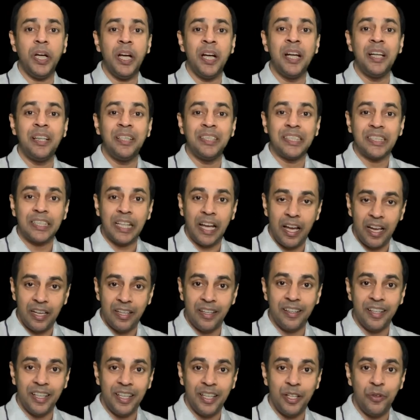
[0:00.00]
earn
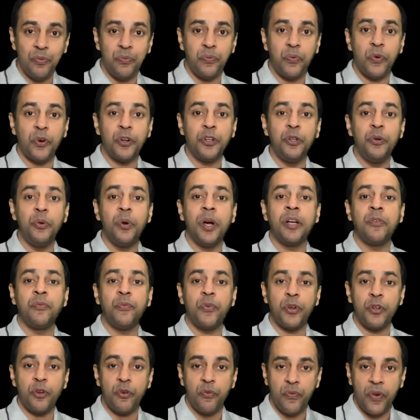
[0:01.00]
salary for you and
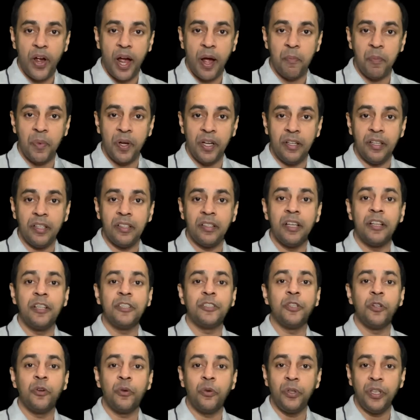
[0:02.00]
for your family, there is
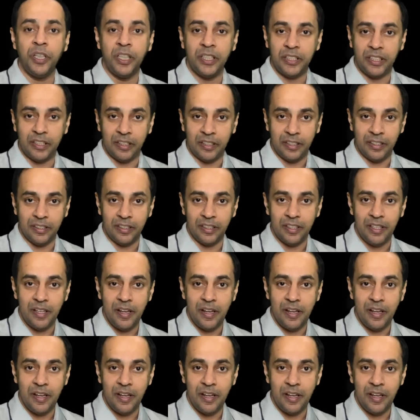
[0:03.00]
no goodness in it.